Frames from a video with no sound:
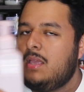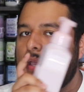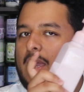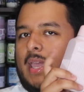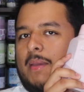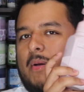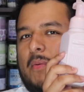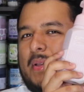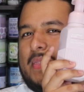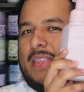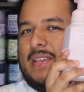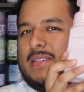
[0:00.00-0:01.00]
it came out
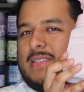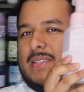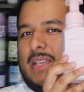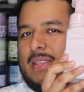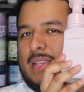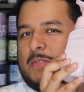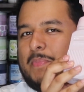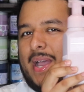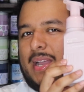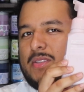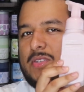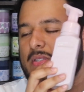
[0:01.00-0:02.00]
with this in this
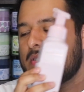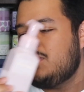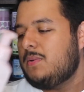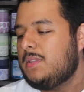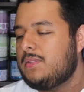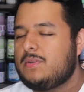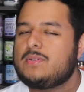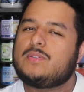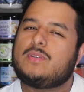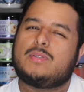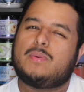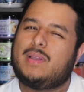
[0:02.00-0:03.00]
packaging too, and then there's
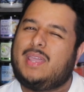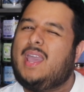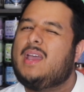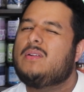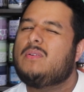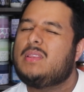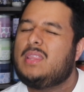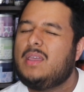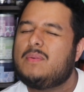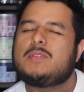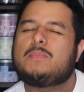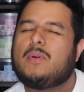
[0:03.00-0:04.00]
also a candle. I think
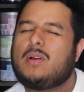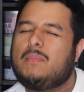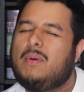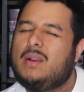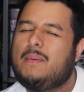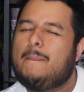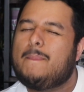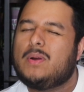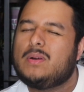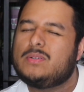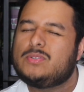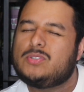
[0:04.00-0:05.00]
it was Bergamot and
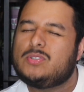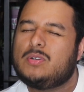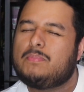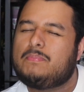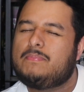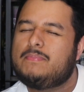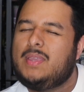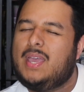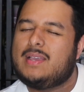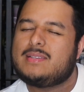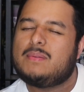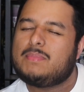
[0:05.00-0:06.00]
Birch, or
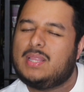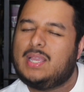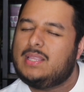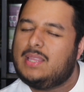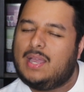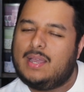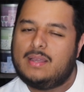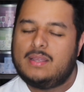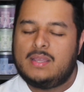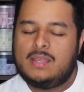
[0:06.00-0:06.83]
yeah, something like that.